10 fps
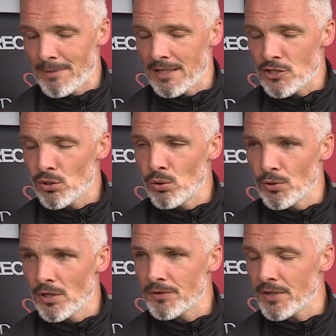managed to
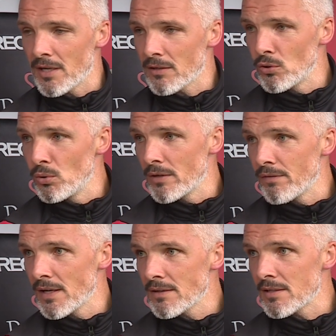hold on to that goal
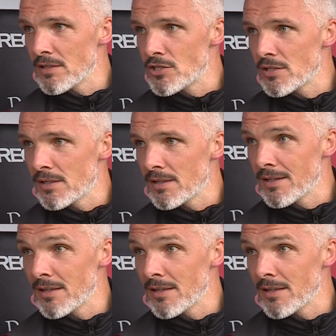advantage uh,